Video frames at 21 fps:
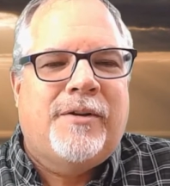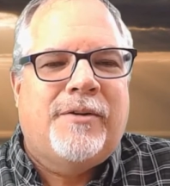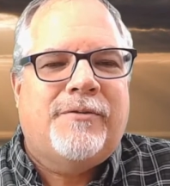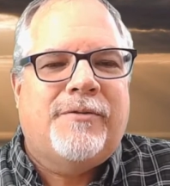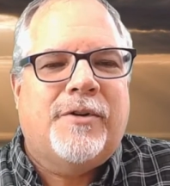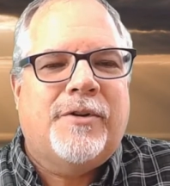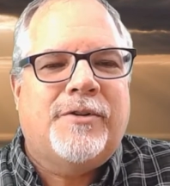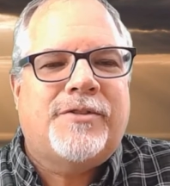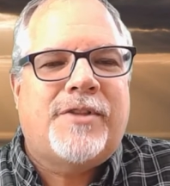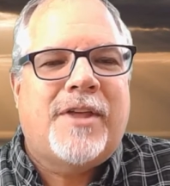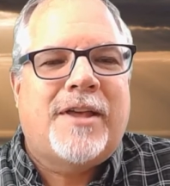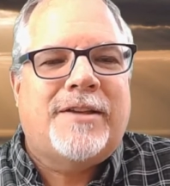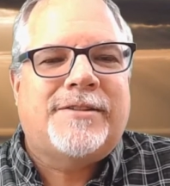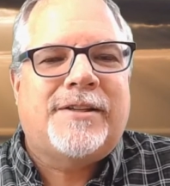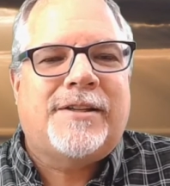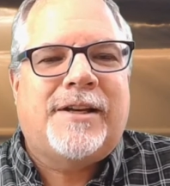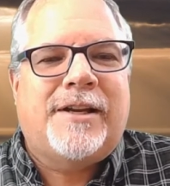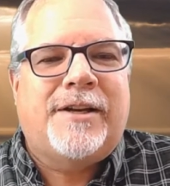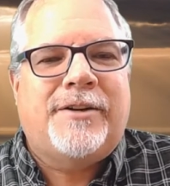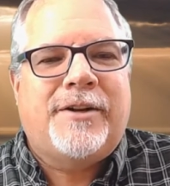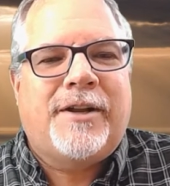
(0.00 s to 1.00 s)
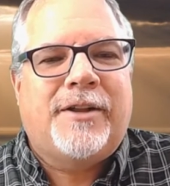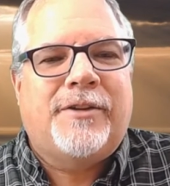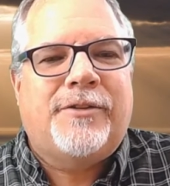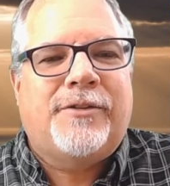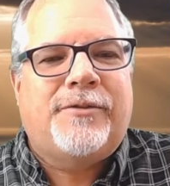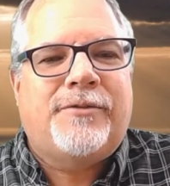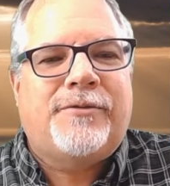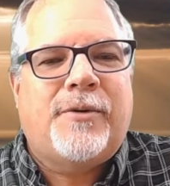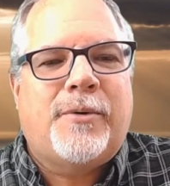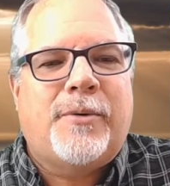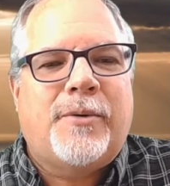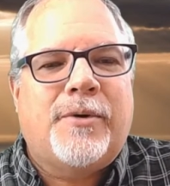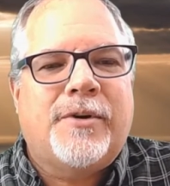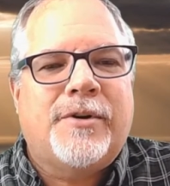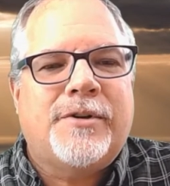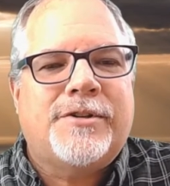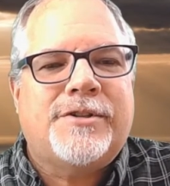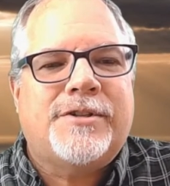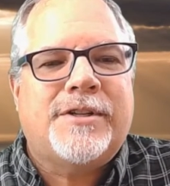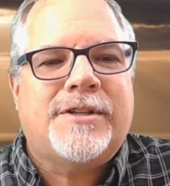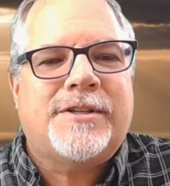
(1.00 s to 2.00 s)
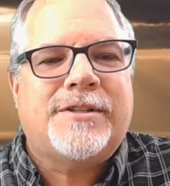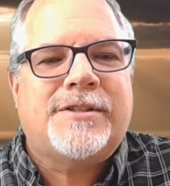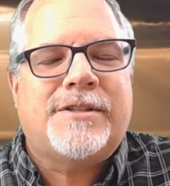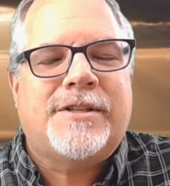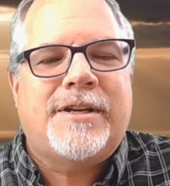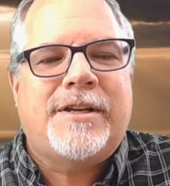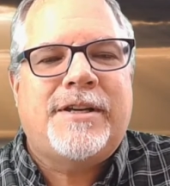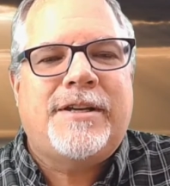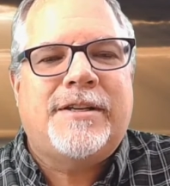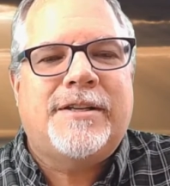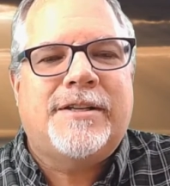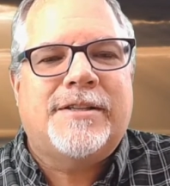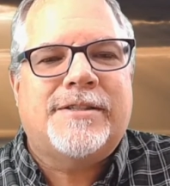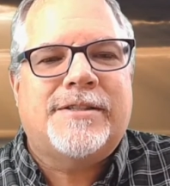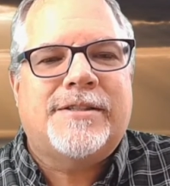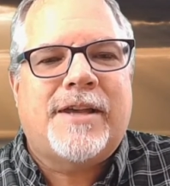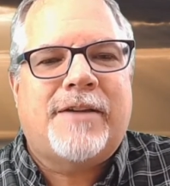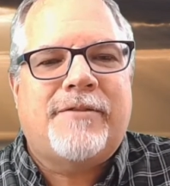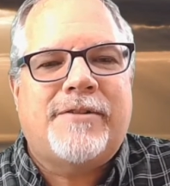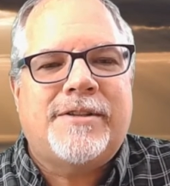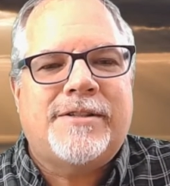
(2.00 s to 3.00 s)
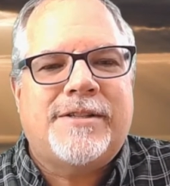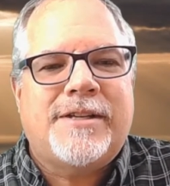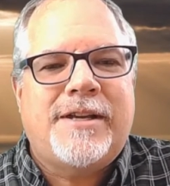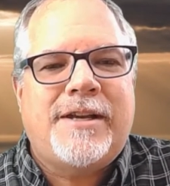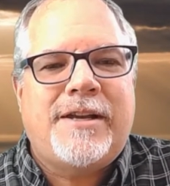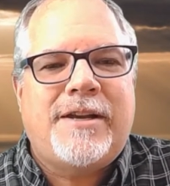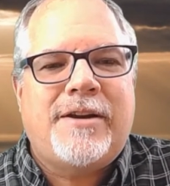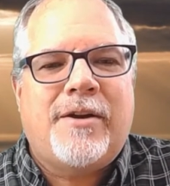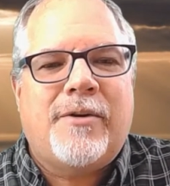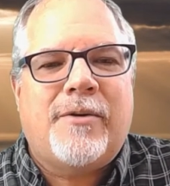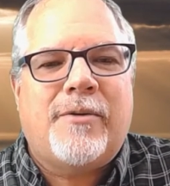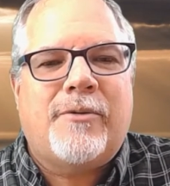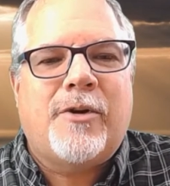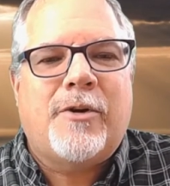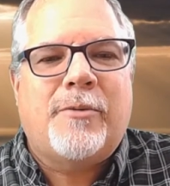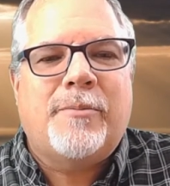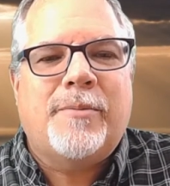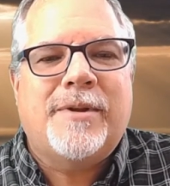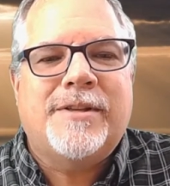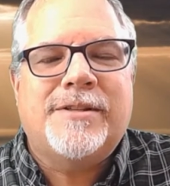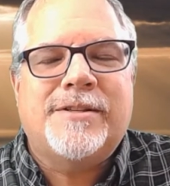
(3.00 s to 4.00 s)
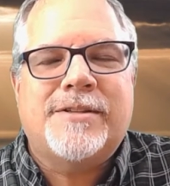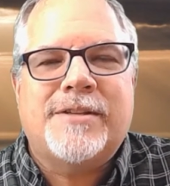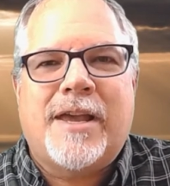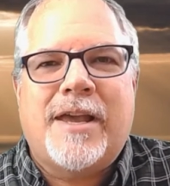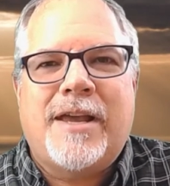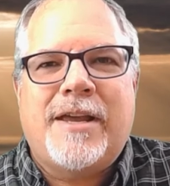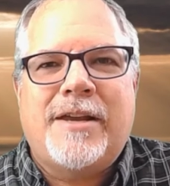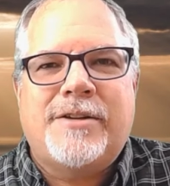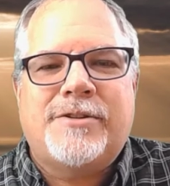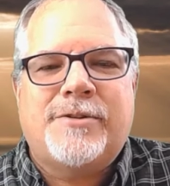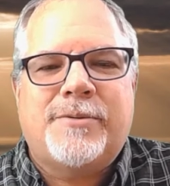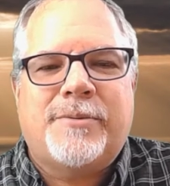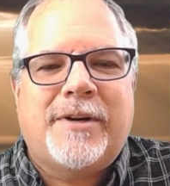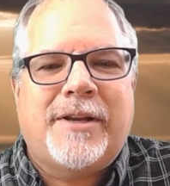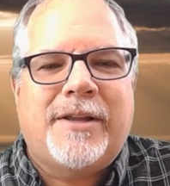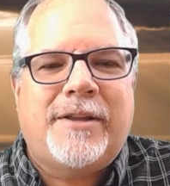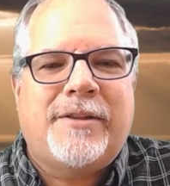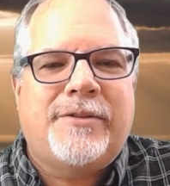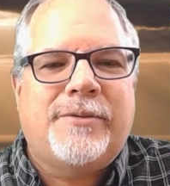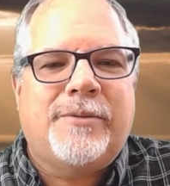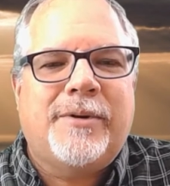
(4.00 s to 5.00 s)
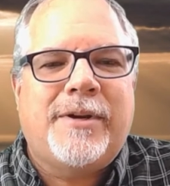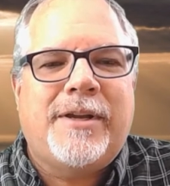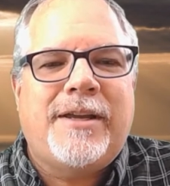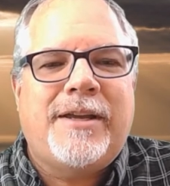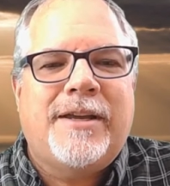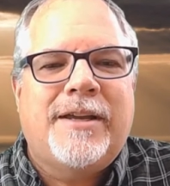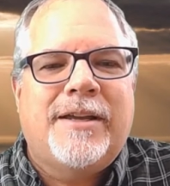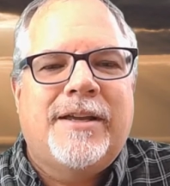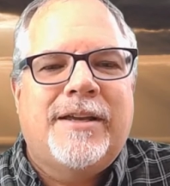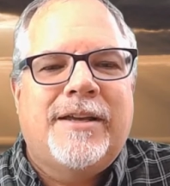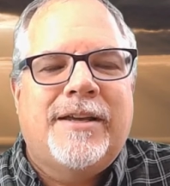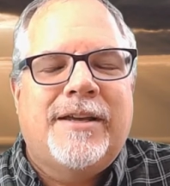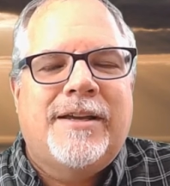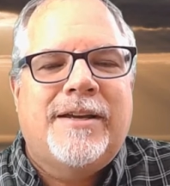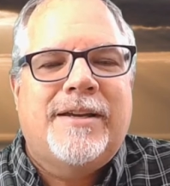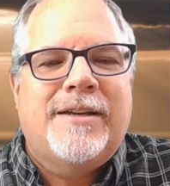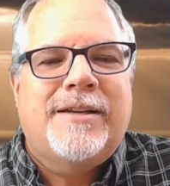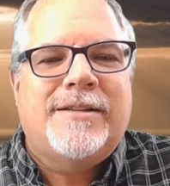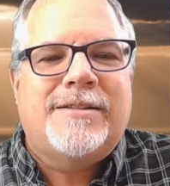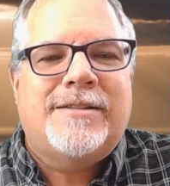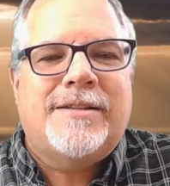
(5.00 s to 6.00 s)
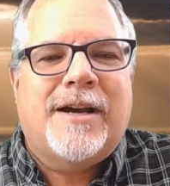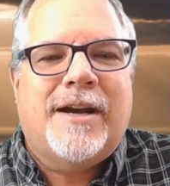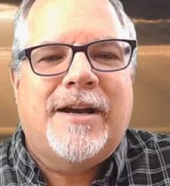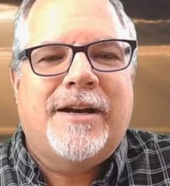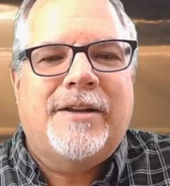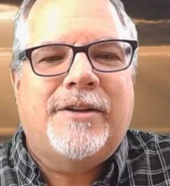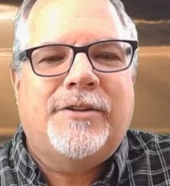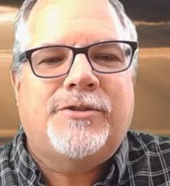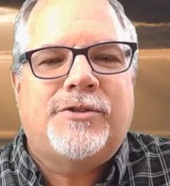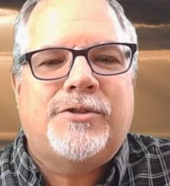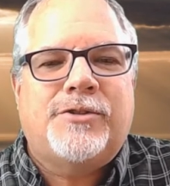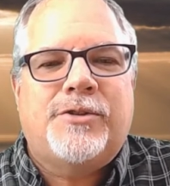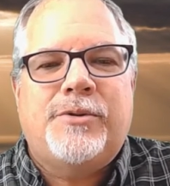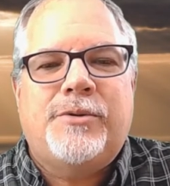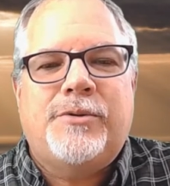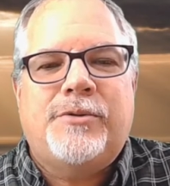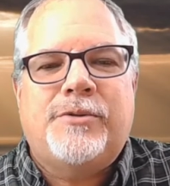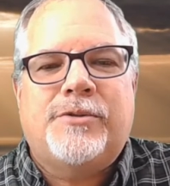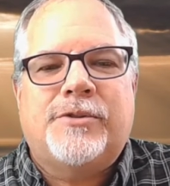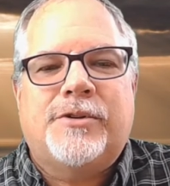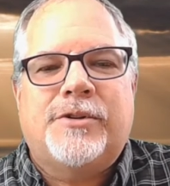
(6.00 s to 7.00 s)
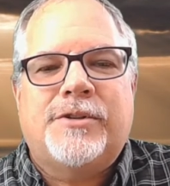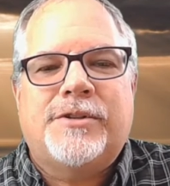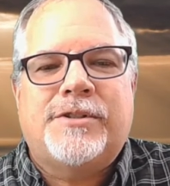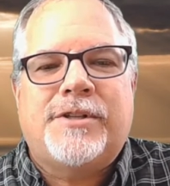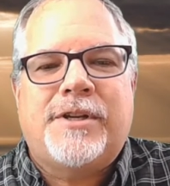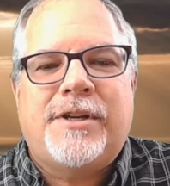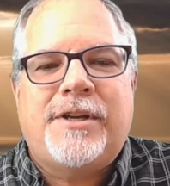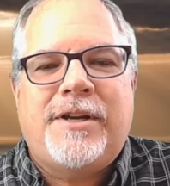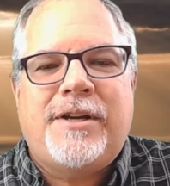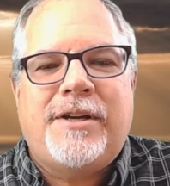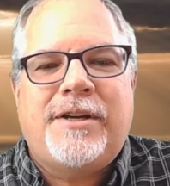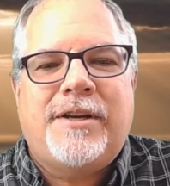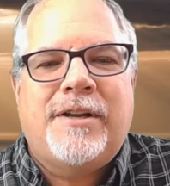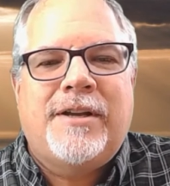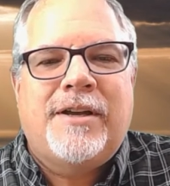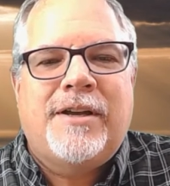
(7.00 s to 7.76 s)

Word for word: 1 Thessalonians 4 16 and 17, Romans 8 23, Titus 2 13,